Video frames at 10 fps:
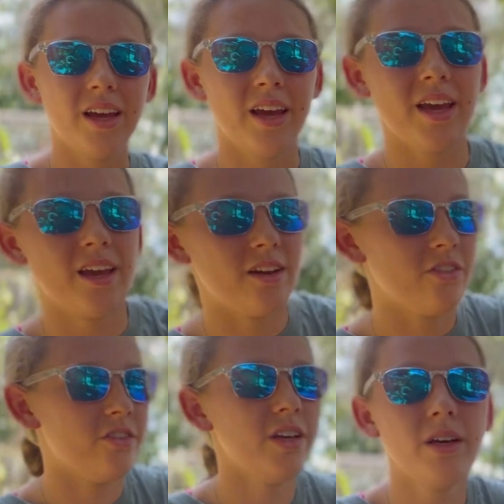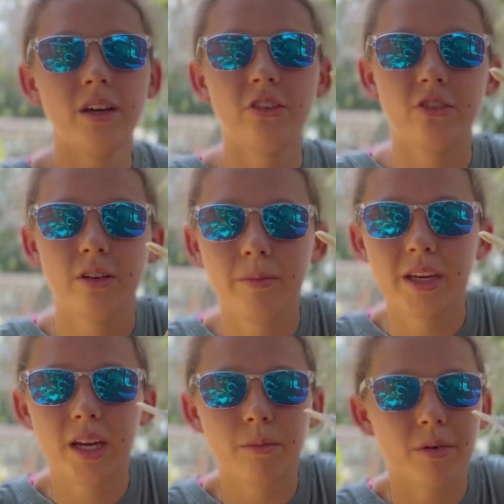and she should be
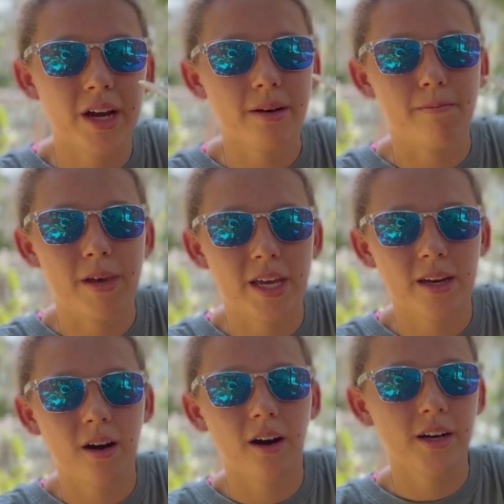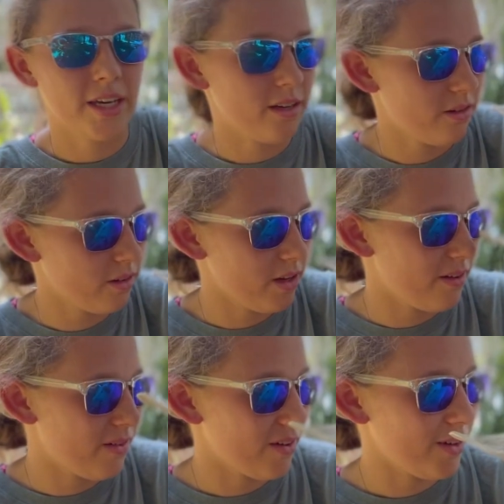getting bred mid-August
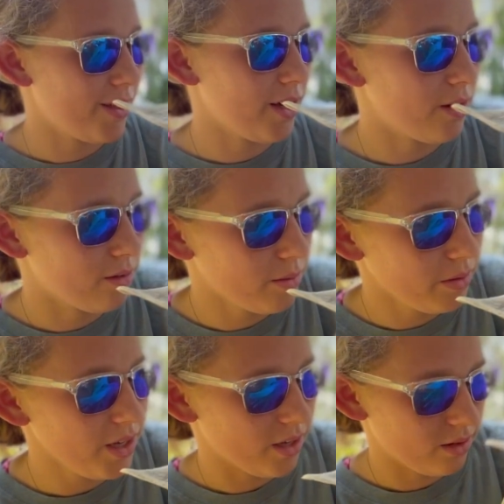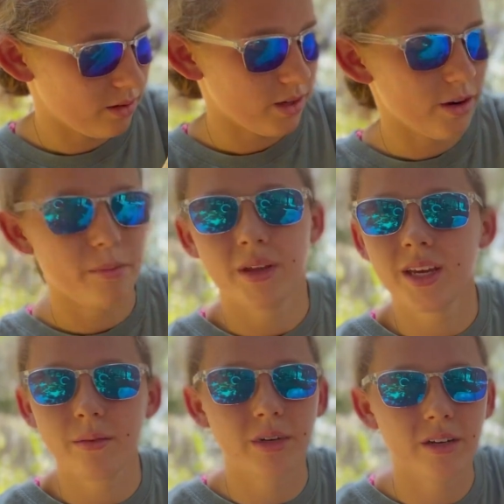if everything goes to plan. So I plan
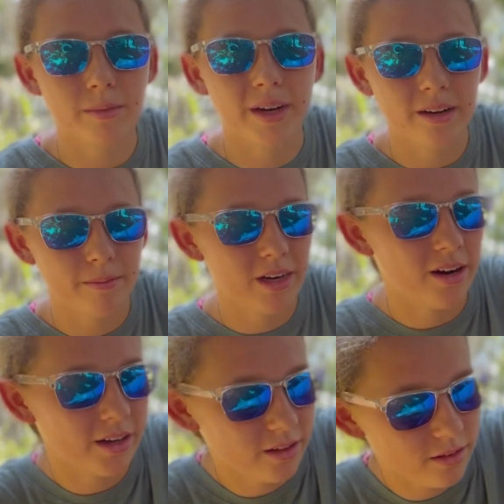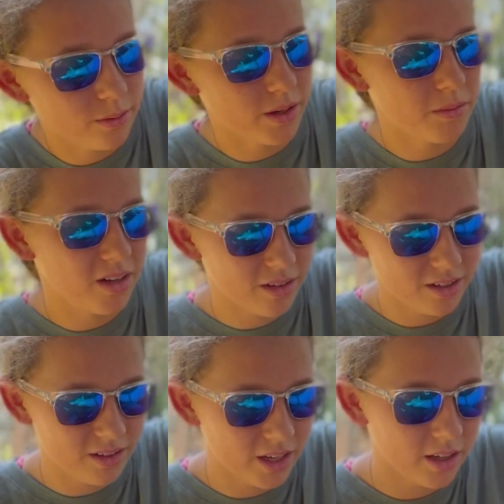to breed her mid-August is what I'm gonna start
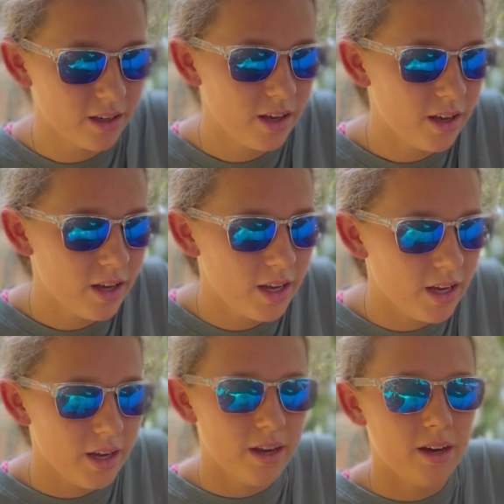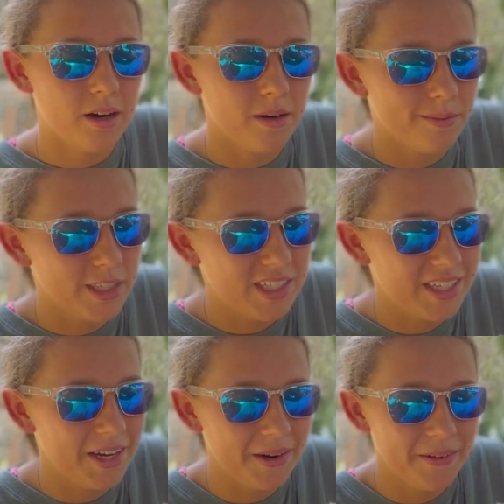saying.
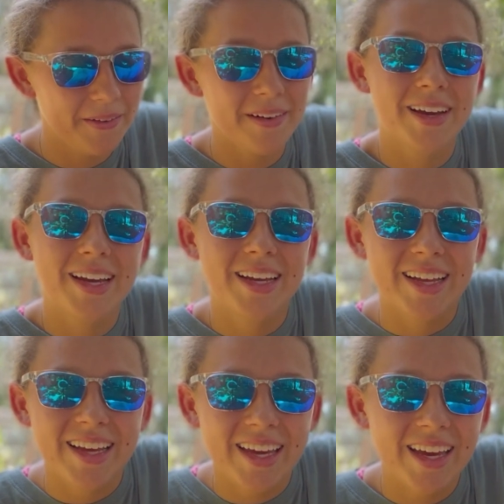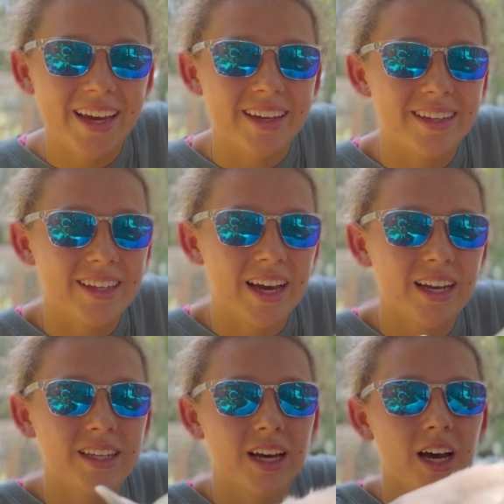So yes,
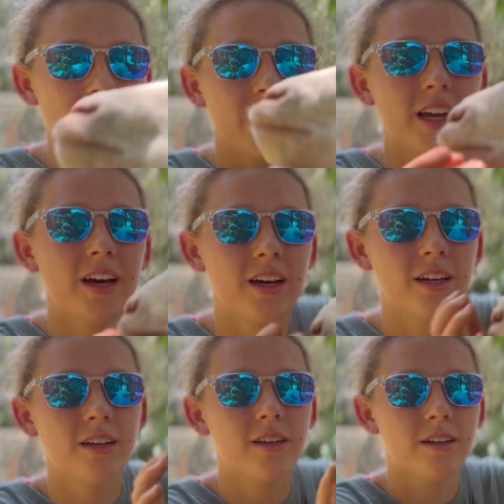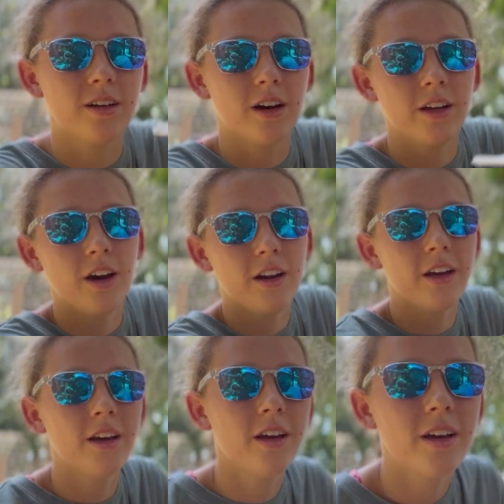that's Honey.
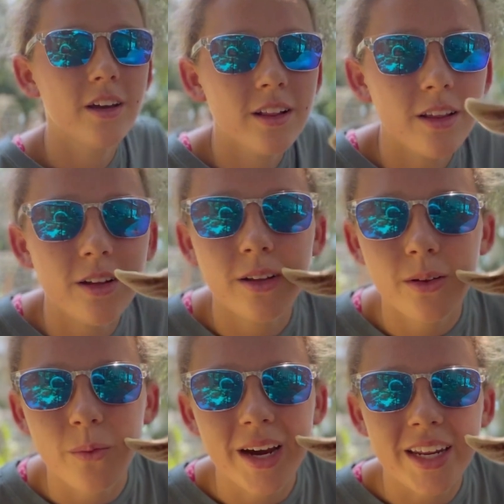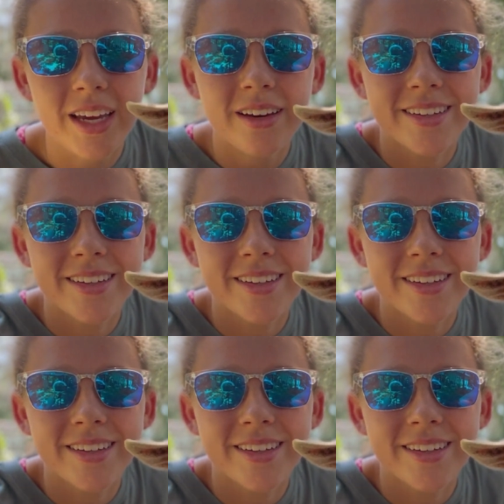Honey. Well, whiny.